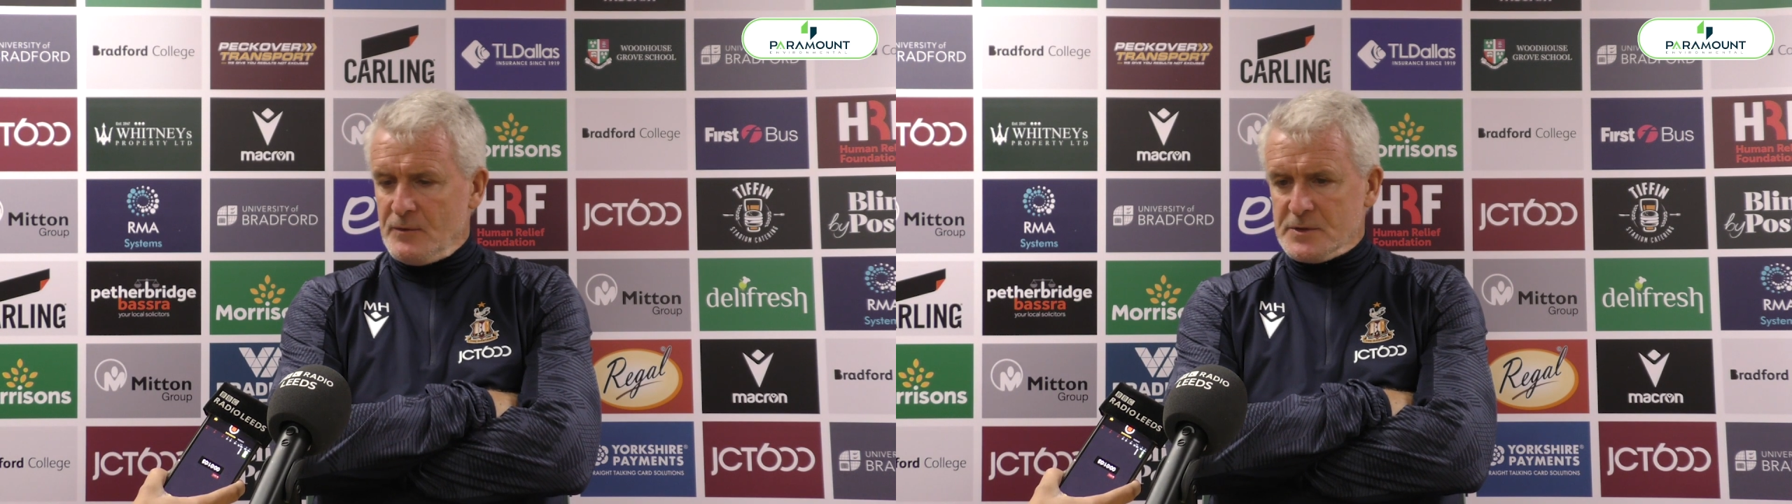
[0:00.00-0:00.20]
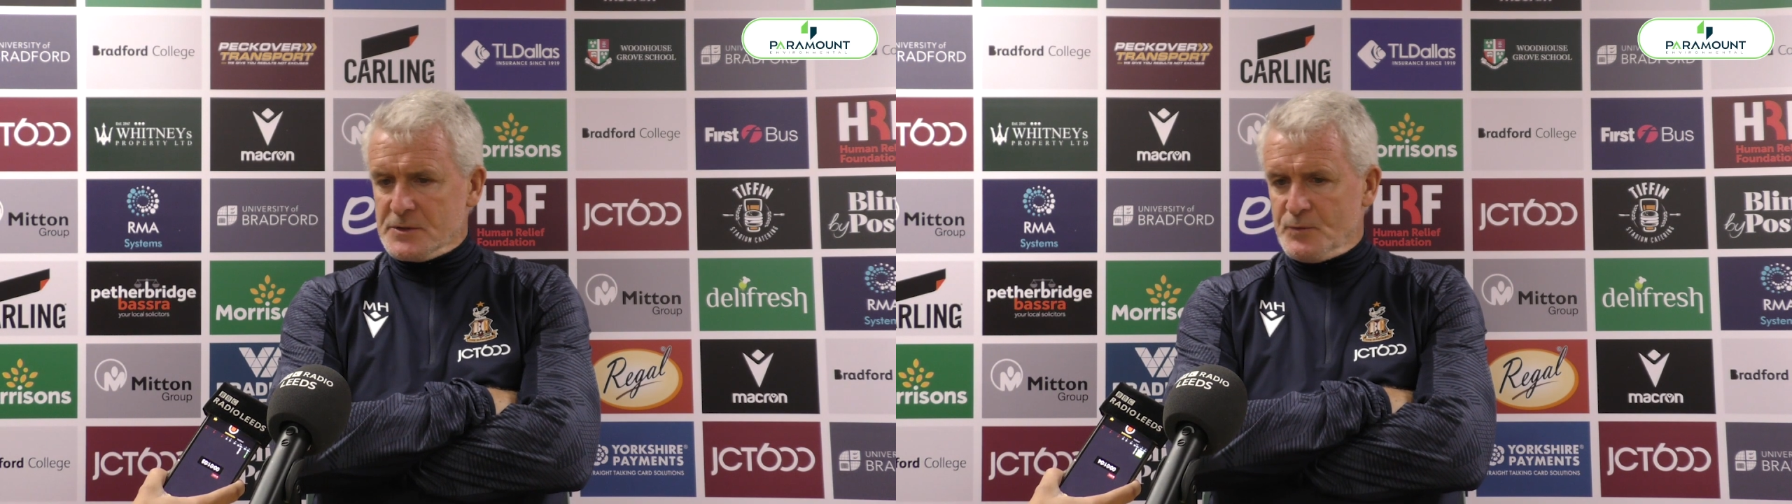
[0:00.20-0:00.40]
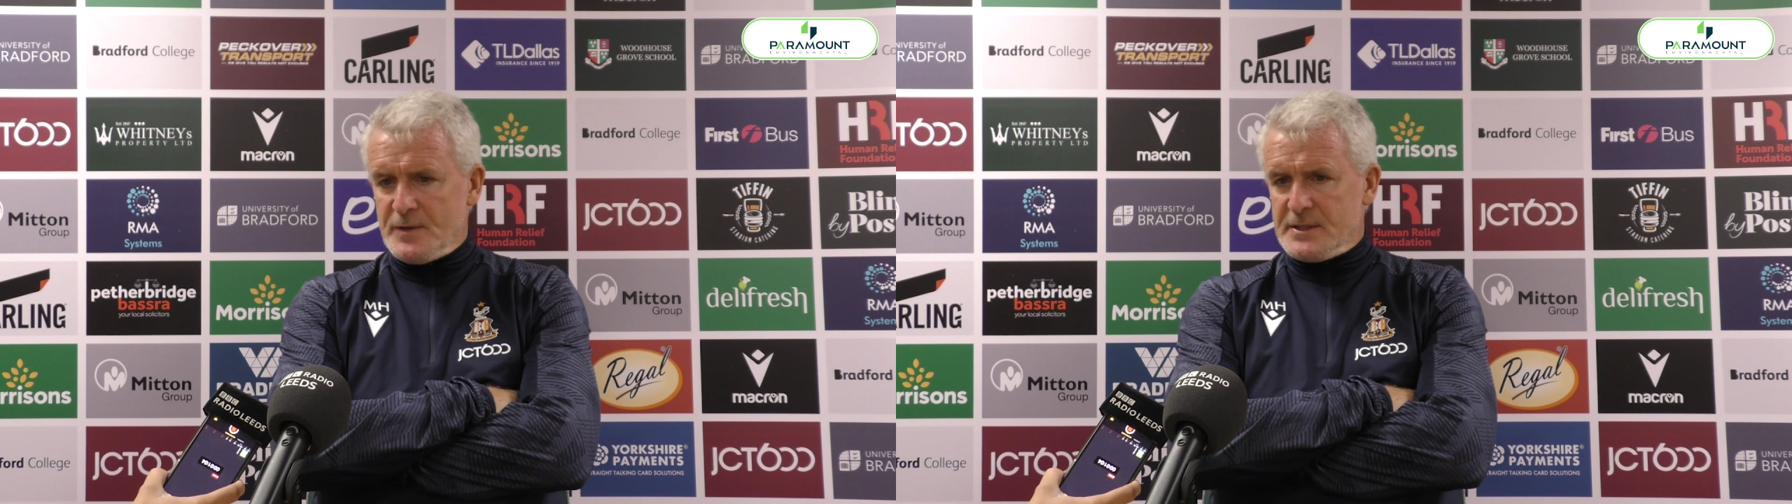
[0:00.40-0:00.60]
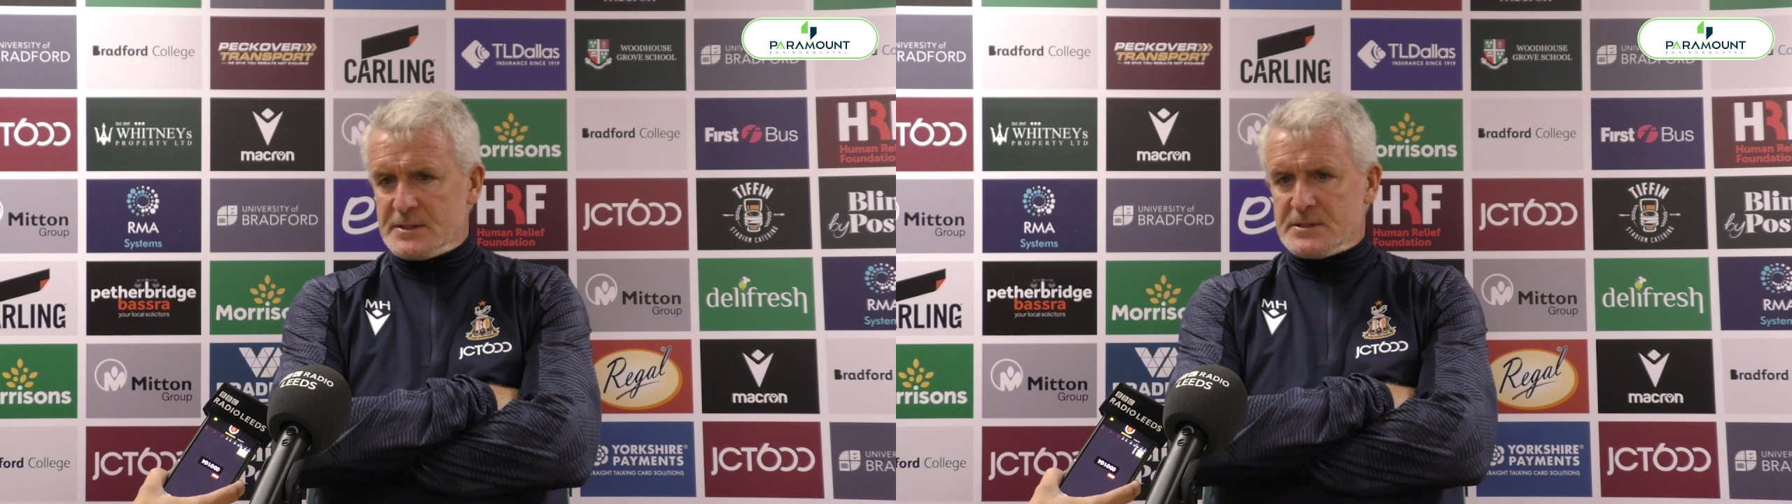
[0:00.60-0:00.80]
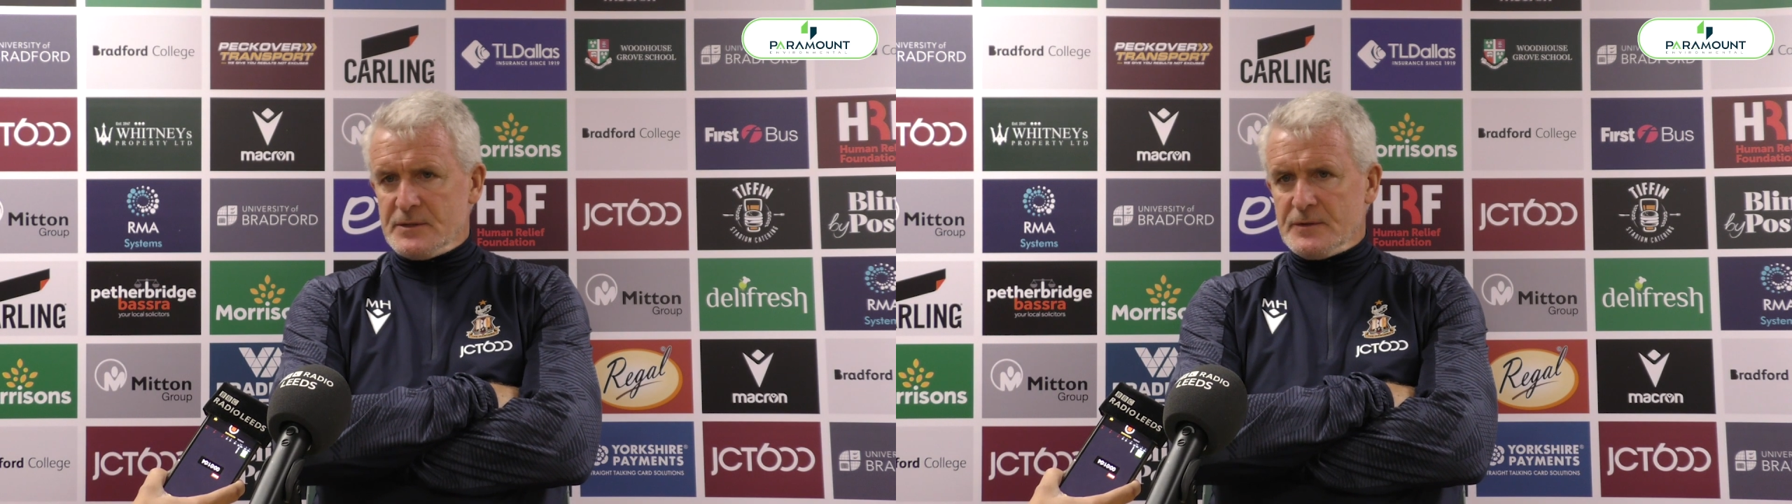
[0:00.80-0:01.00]
wasn't with us,
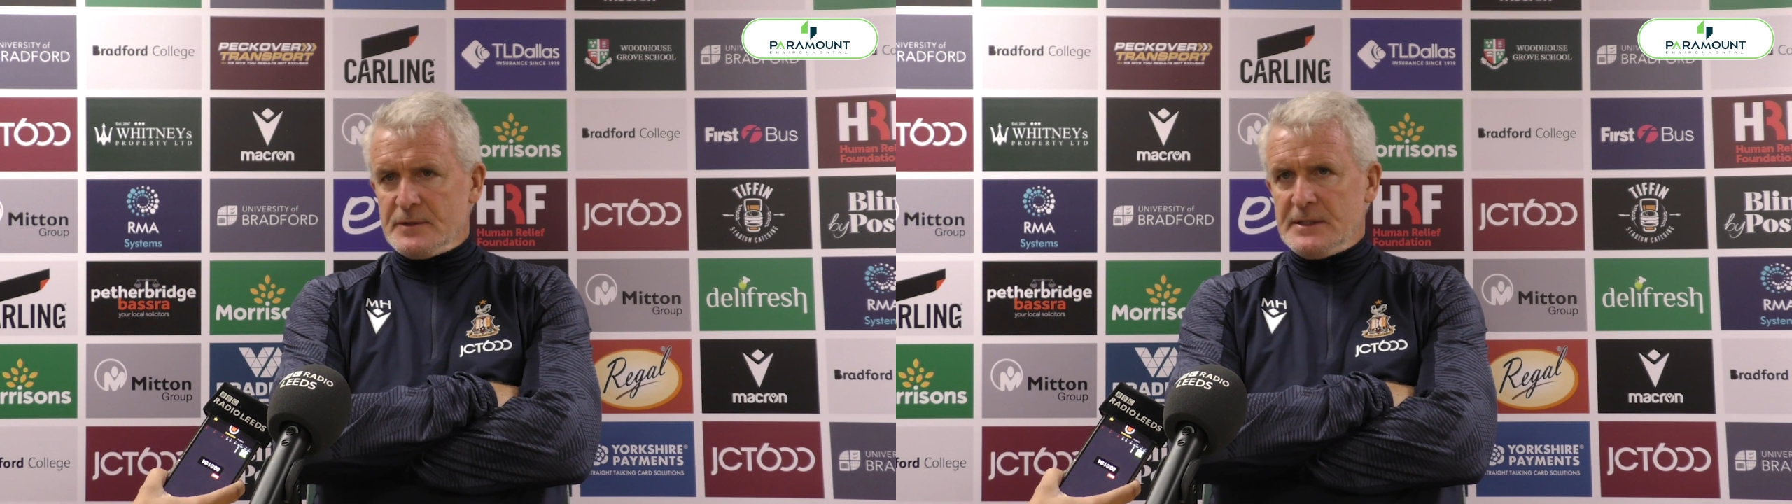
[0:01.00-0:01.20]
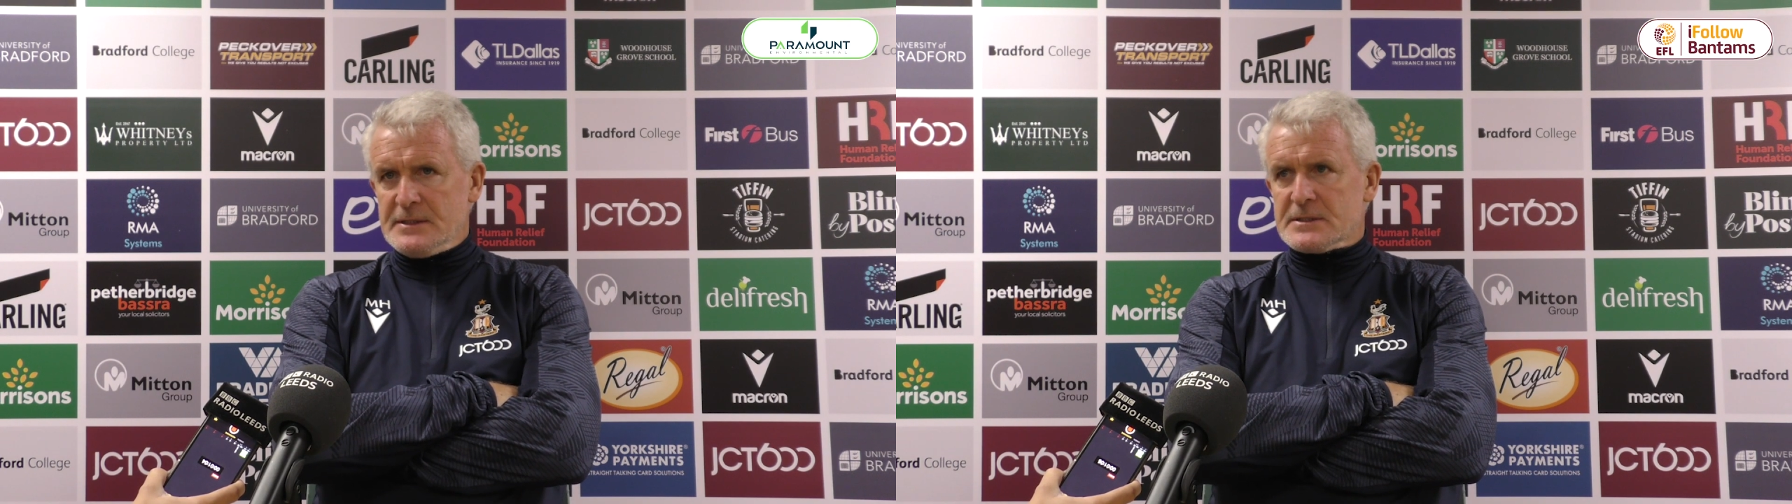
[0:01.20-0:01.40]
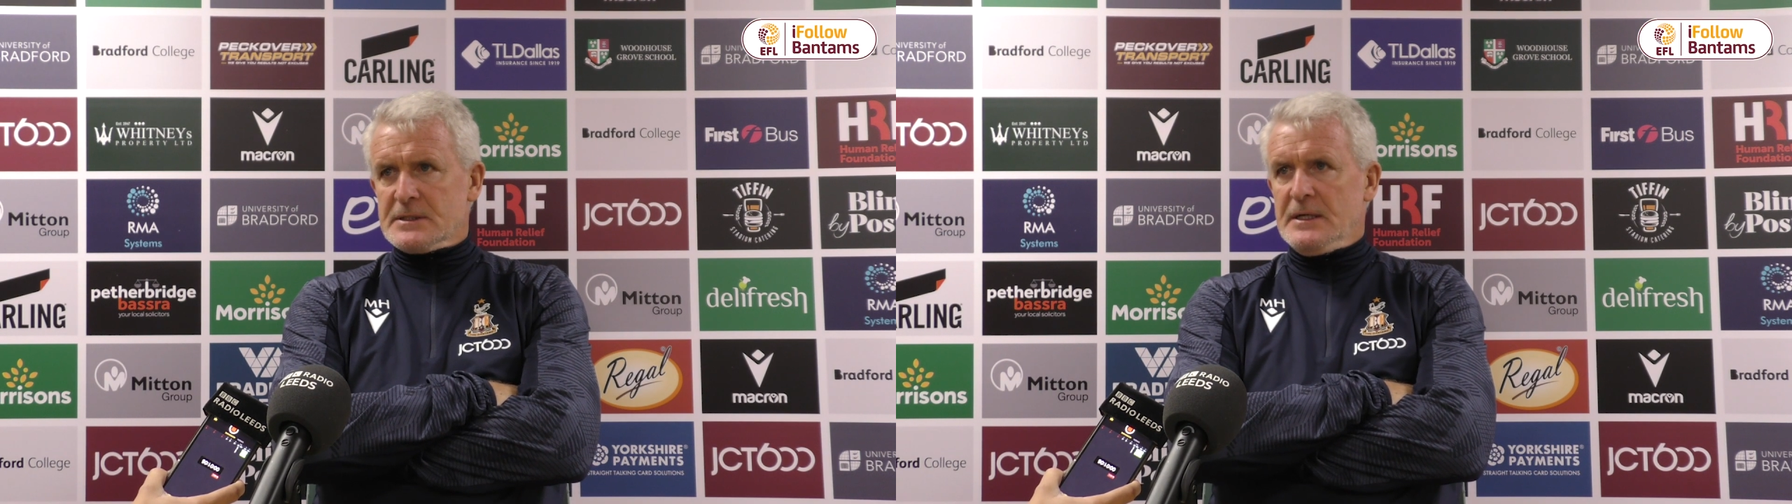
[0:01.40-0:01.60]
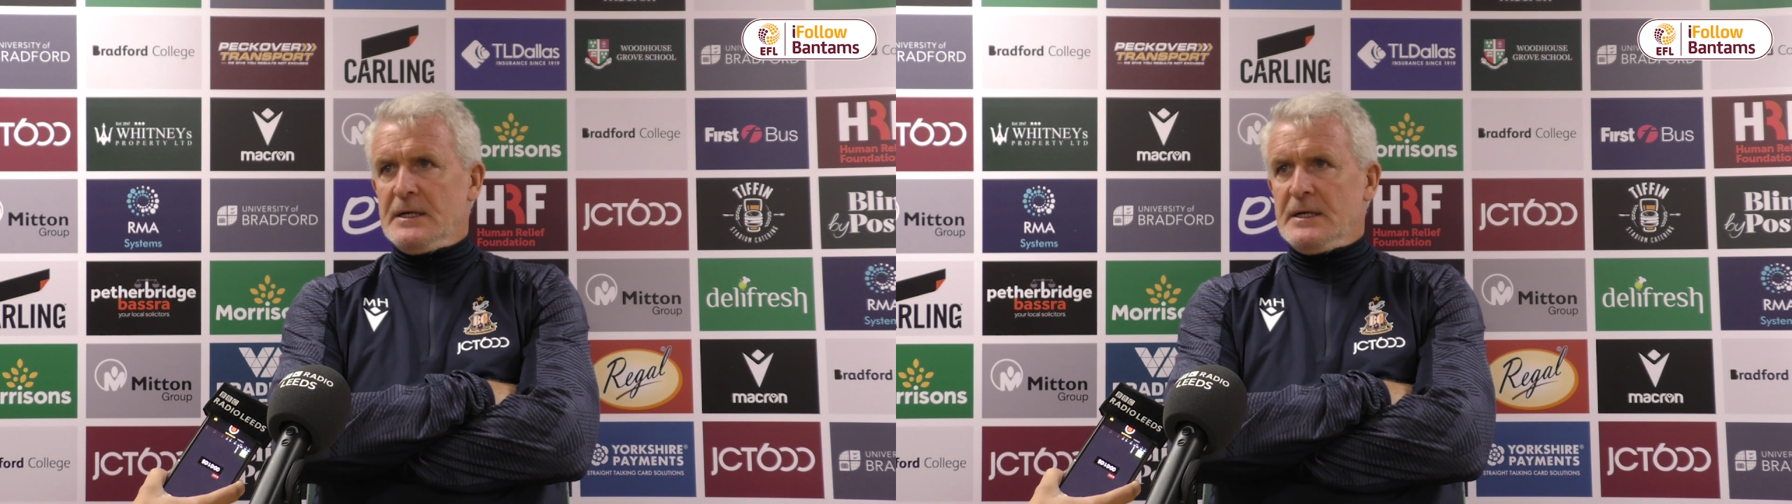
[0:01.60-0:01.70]
so he's